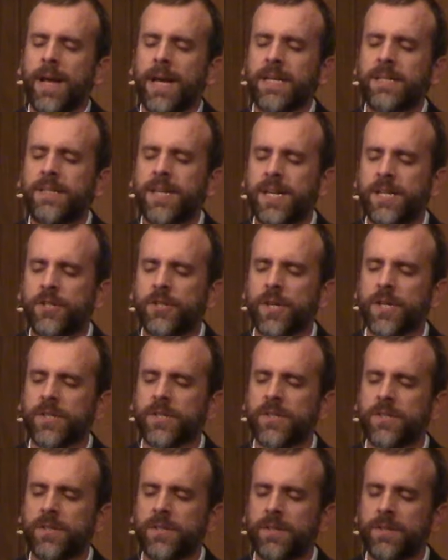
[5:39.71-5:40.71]
And teach
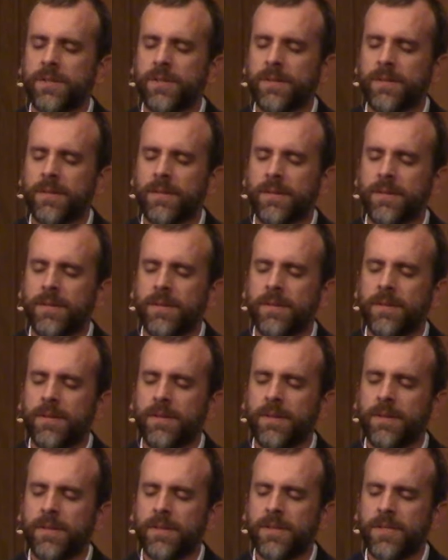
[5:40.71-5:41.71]
us
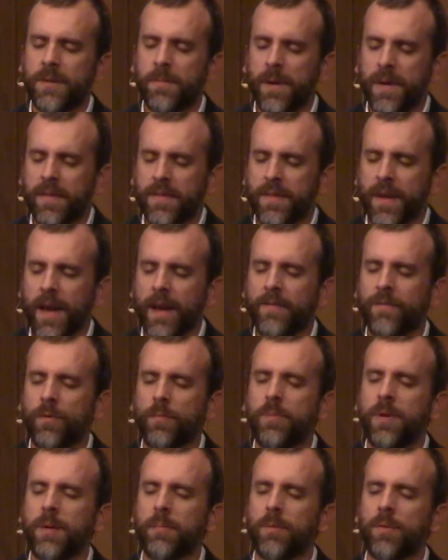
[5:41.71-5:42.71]
to be a thankful
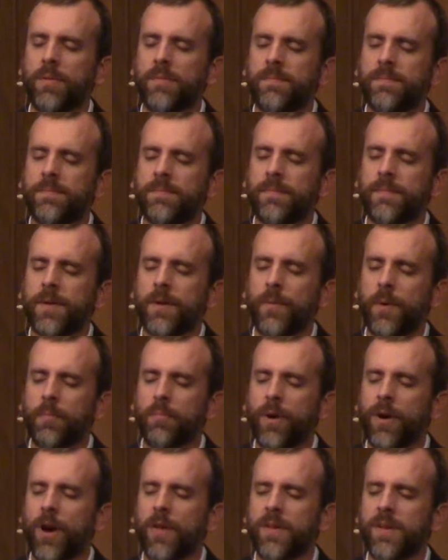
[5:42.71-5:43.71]
people. We
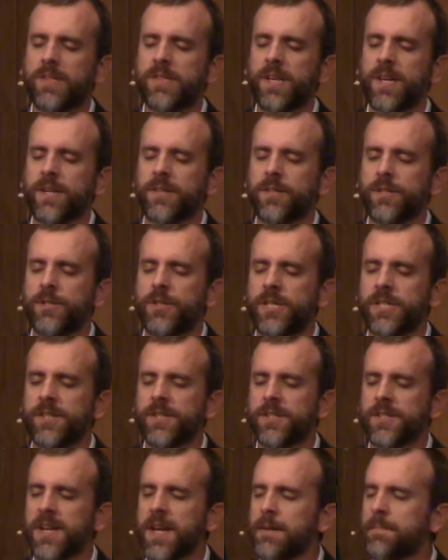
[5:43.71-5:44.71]
pray all these things in
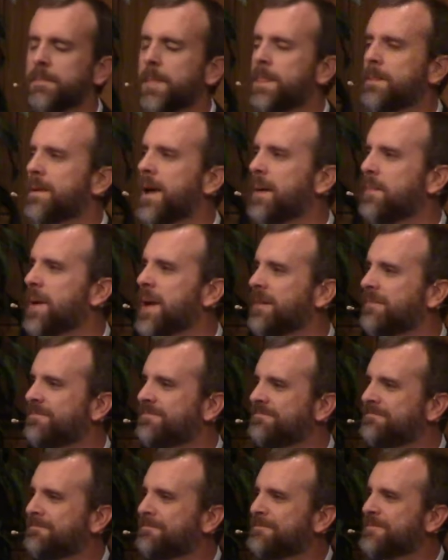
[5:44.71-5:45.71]
Jesus' name. Amen.
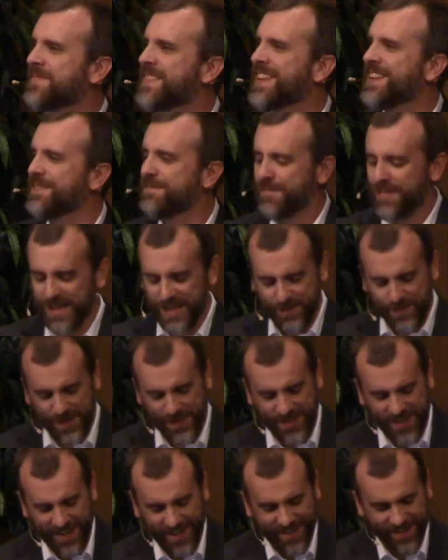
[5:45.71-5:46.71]
Please be
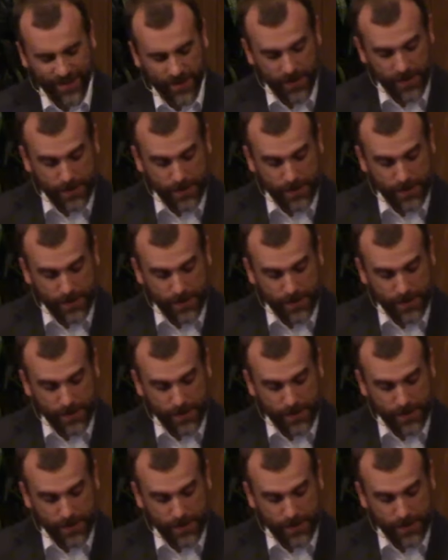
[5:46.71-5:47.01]
seated.